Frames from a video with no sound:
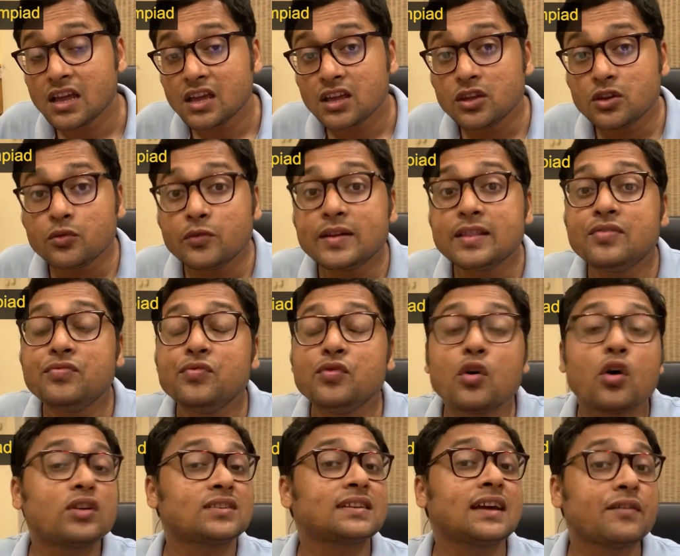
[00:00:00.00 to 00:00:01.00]
you will
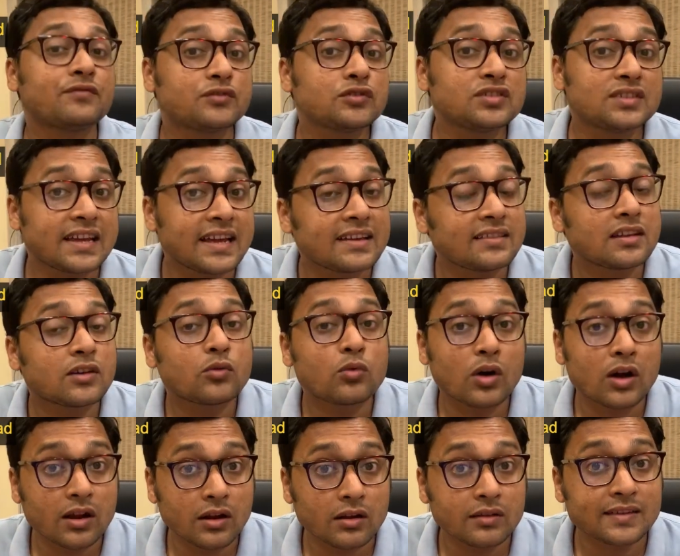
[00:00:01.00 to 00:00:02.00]
not have to take
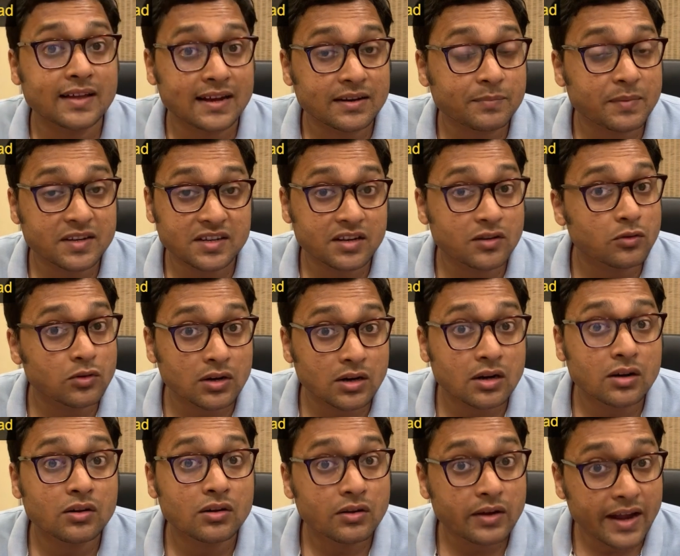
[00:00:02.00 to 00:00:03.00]
that particular
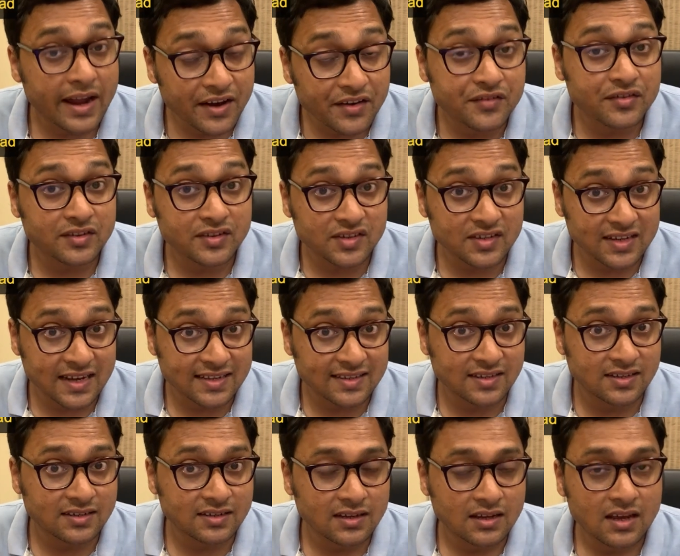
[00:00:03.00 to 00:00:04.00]
entrance test.